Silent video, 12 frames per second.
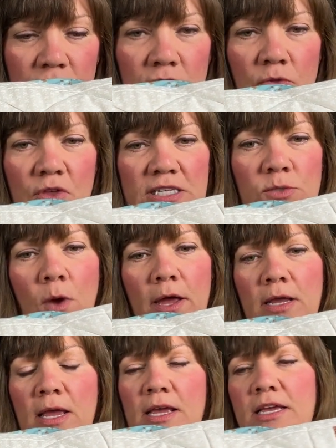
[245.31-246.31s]
So this
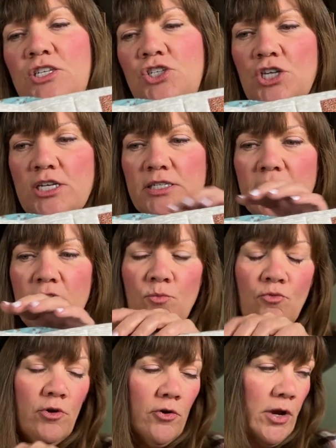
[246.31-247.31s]
one is just an
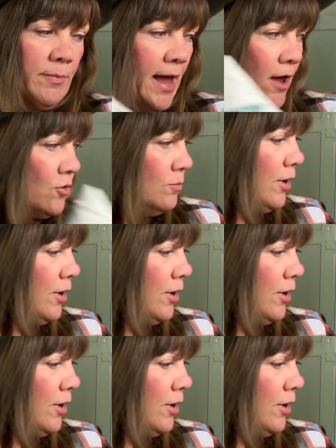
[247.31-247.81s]
embroidery pattern.